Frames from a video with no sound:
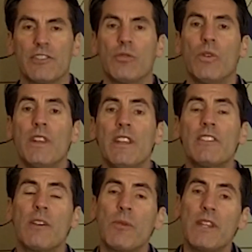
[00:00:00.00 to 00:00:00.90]
So one of the
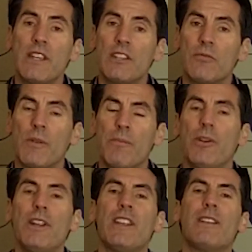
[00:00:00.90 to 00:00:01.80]
things that we did is we
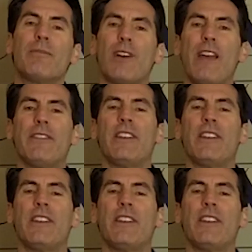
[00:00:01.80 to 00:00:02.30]
put it in the private